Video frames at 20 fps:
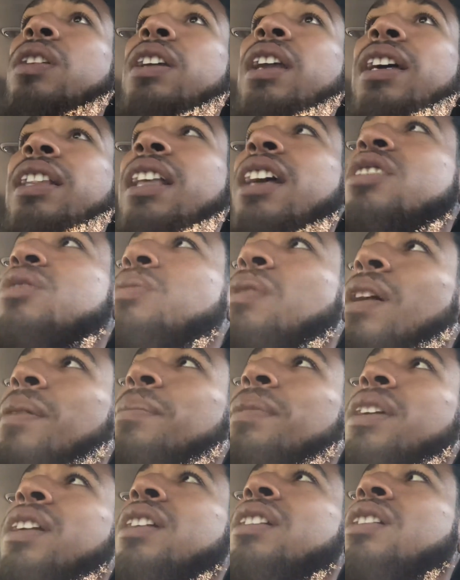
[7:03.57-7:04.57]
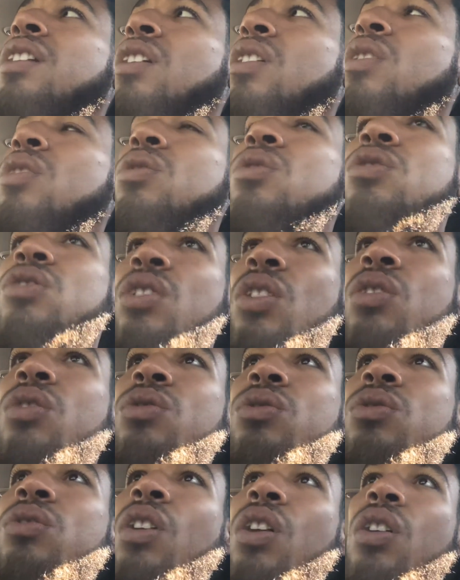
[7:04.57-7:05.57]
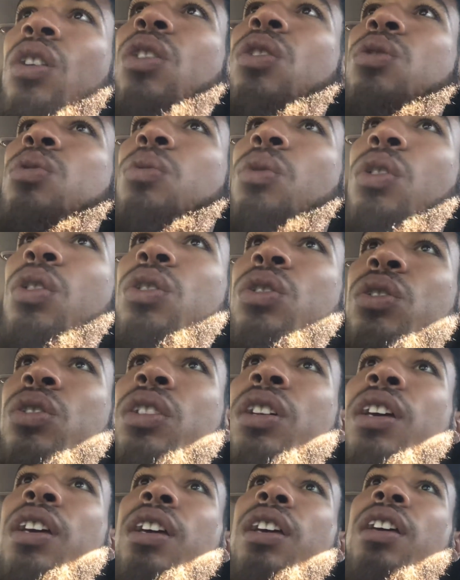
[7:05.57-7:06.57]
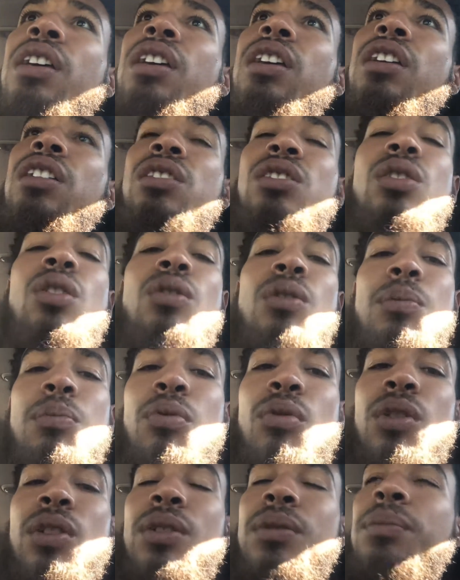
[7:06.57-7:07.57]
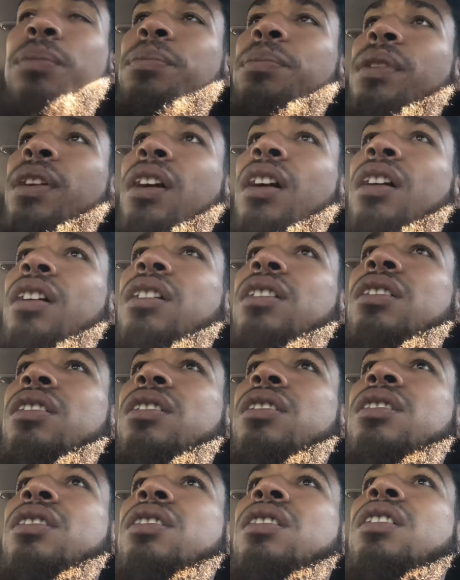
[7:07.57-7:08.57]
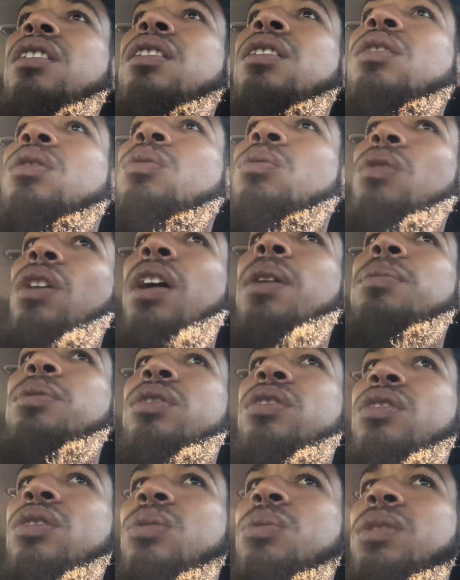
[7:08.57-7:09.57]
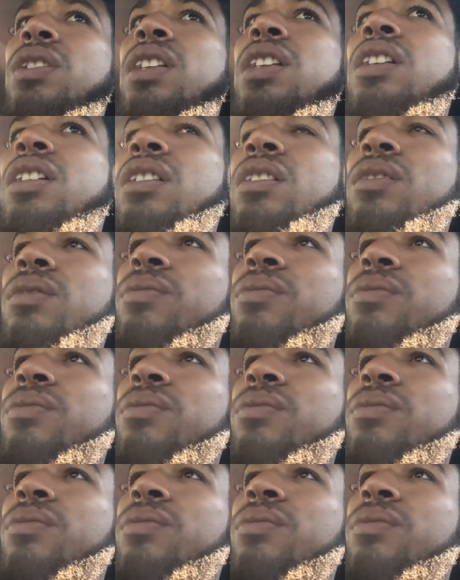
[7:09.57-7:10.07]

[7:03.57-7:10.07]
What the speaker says: And like, that's why being in our own zone, our own world, is so important, because we're able to really